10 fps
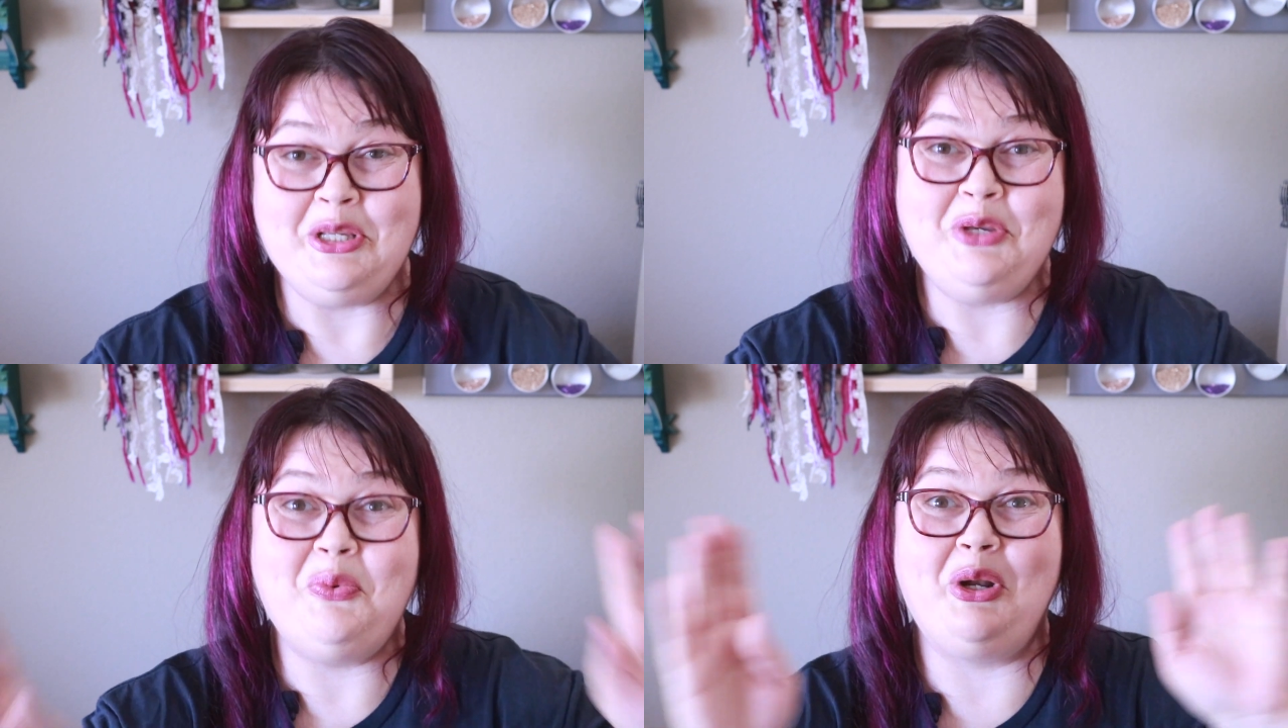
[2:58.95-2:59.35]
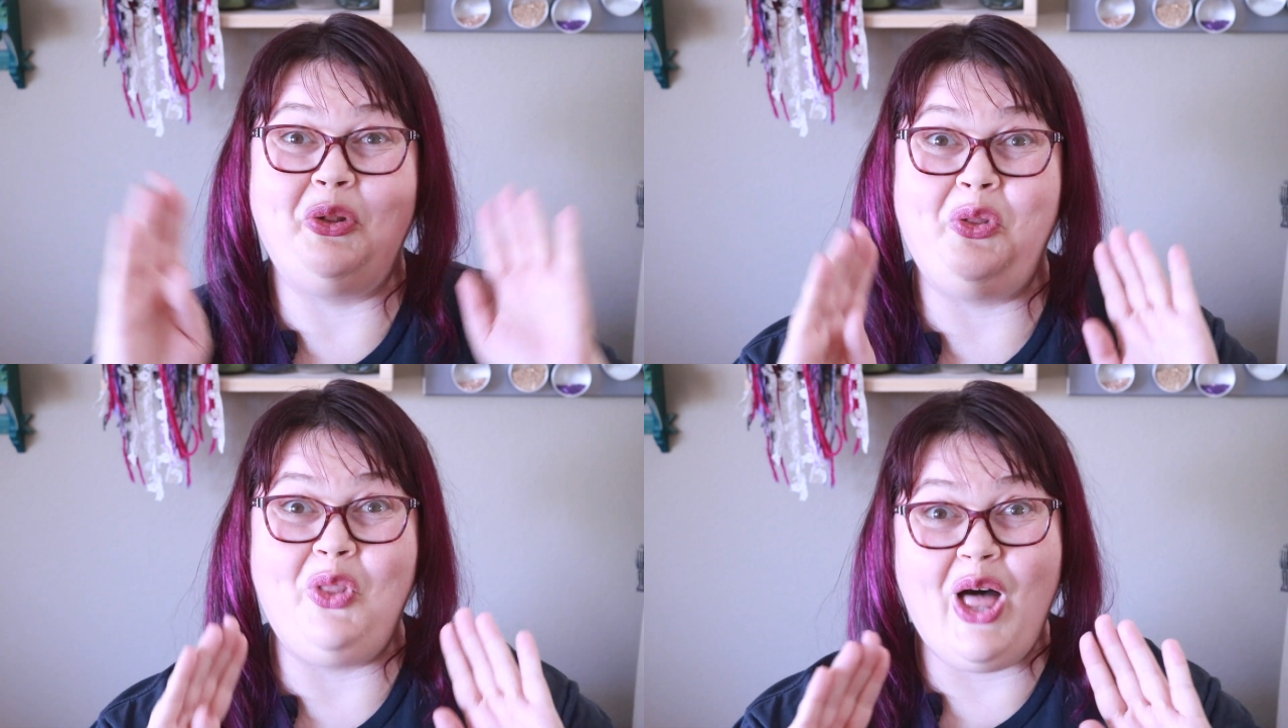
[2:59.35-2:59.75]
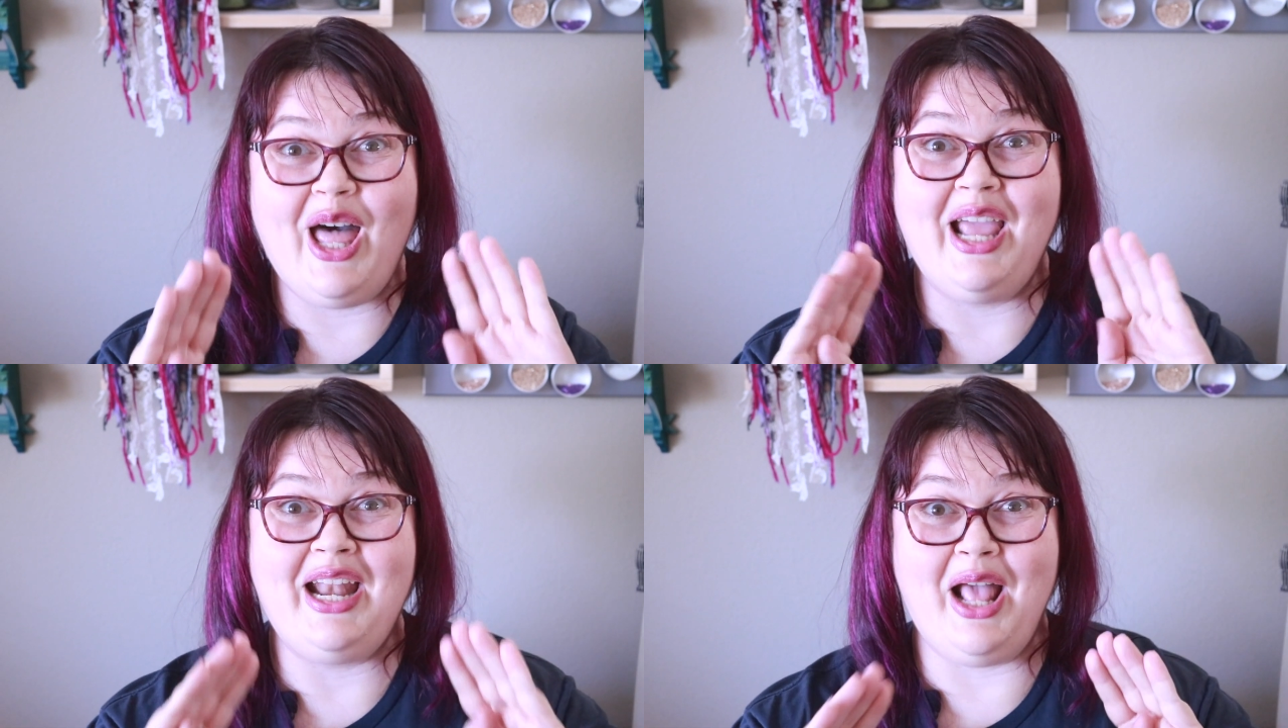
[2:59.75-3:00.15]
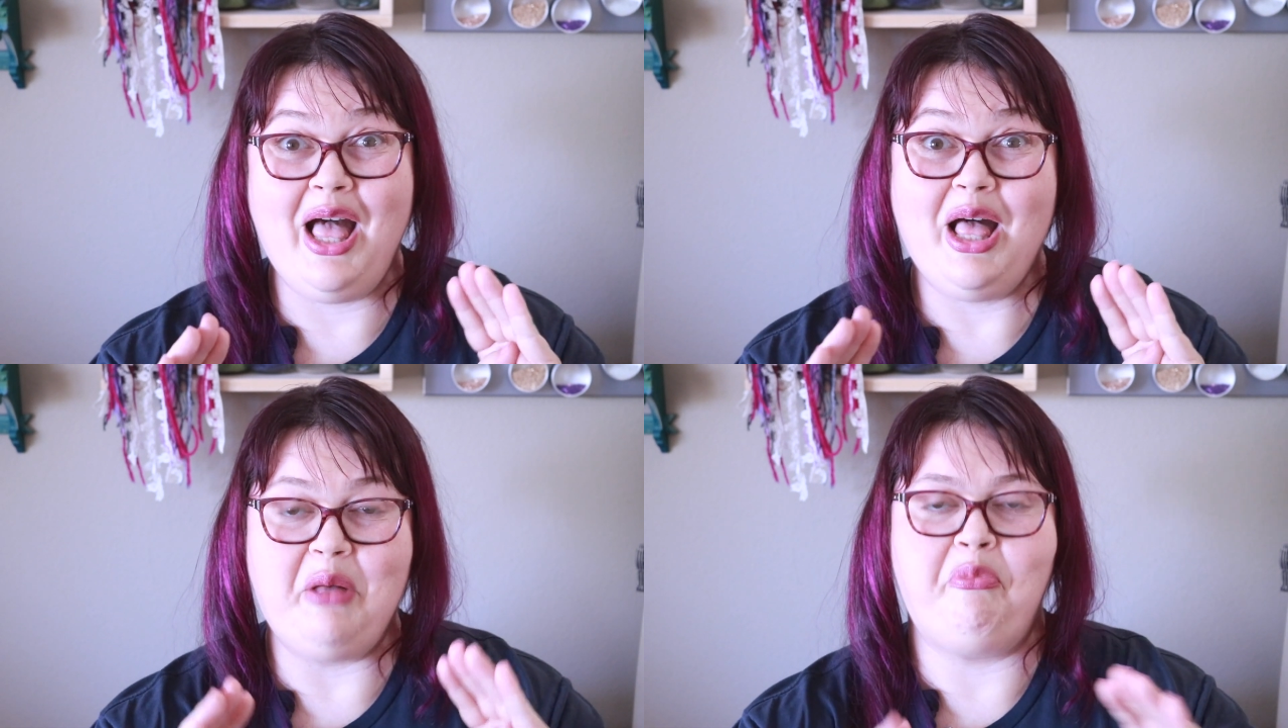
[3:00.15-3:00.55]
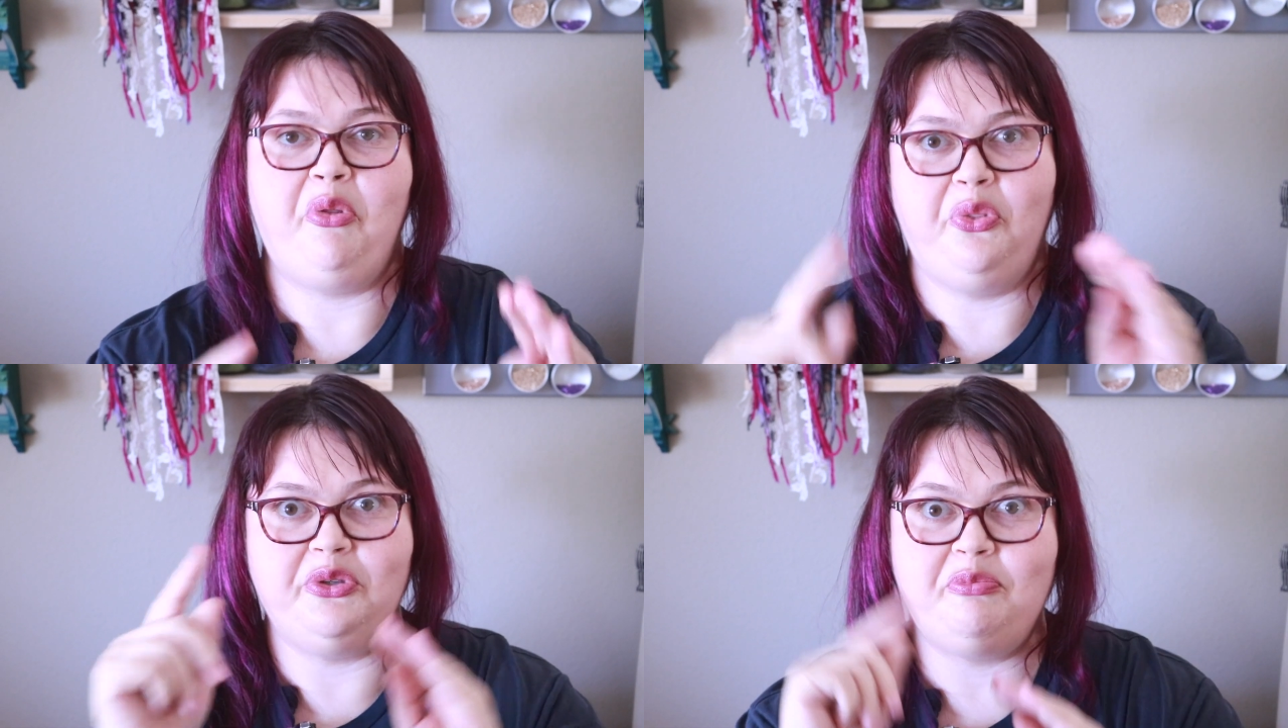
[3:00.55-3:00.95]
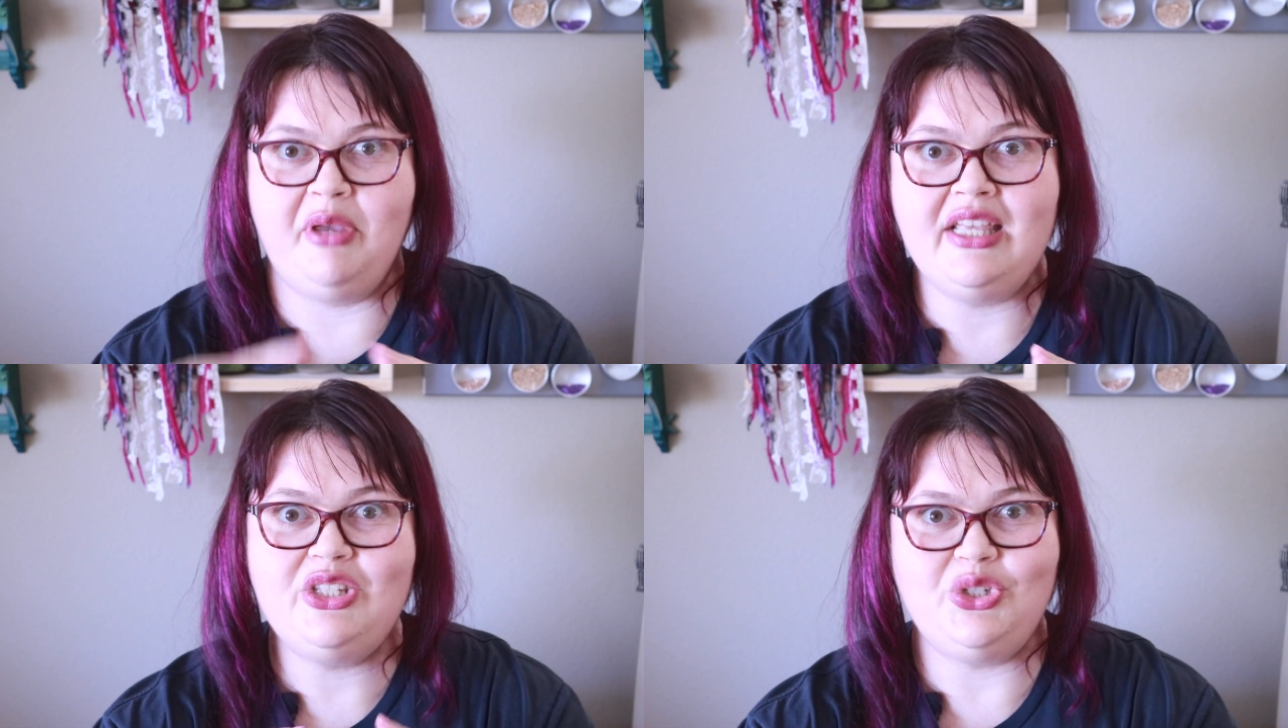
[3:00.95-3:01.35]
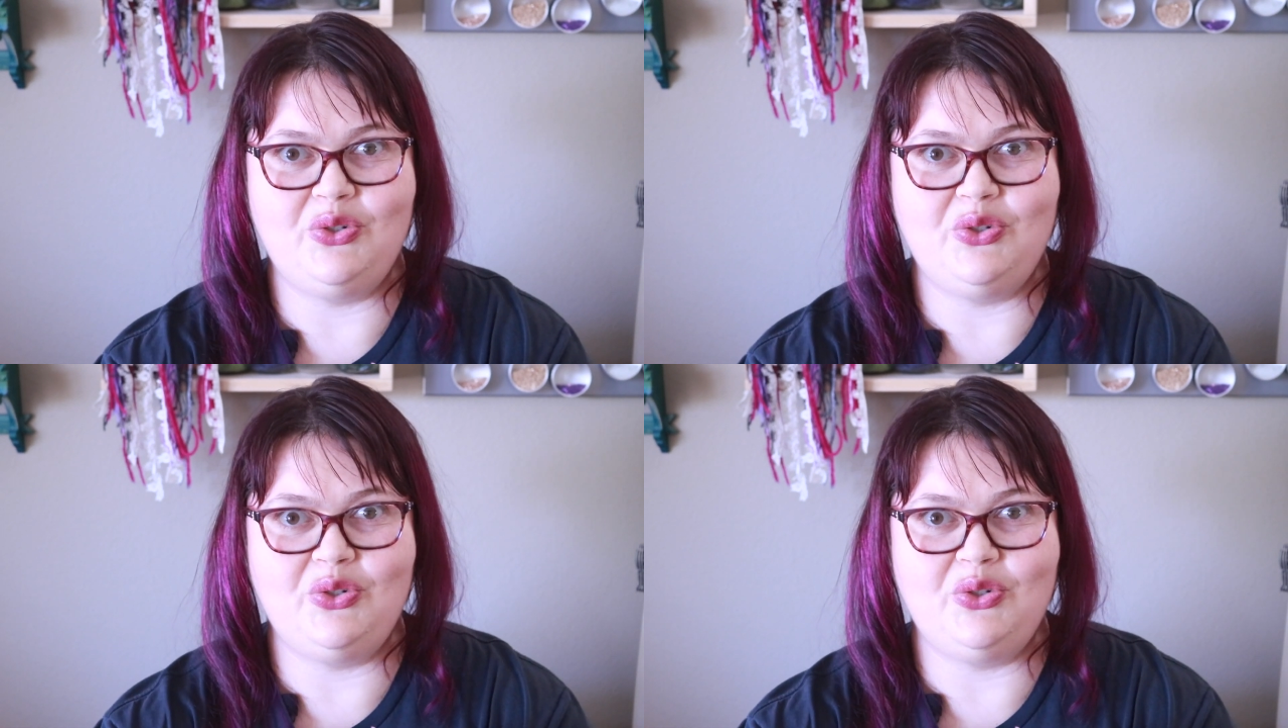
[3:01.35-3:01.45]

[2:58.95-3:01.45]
You want to line up those pins